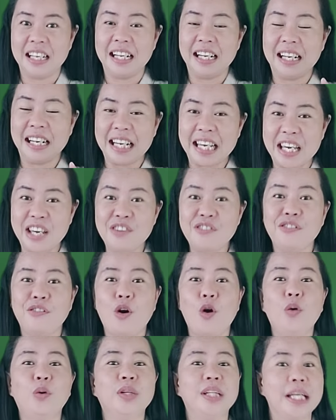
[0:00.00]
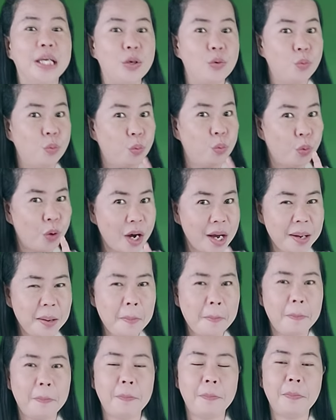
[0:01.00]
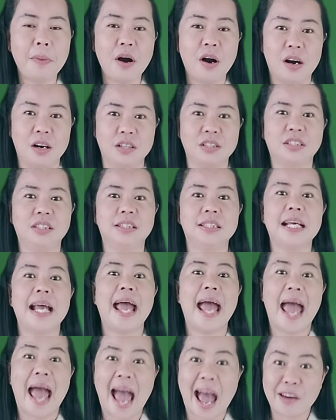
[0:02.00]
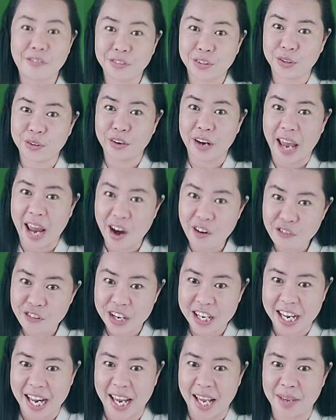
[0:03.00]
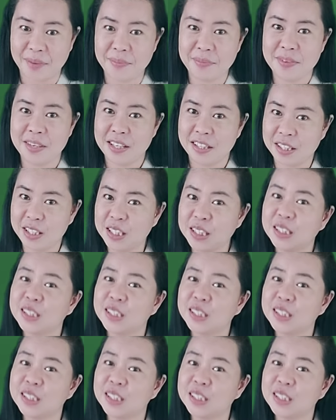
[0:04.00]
leave only one box after every name to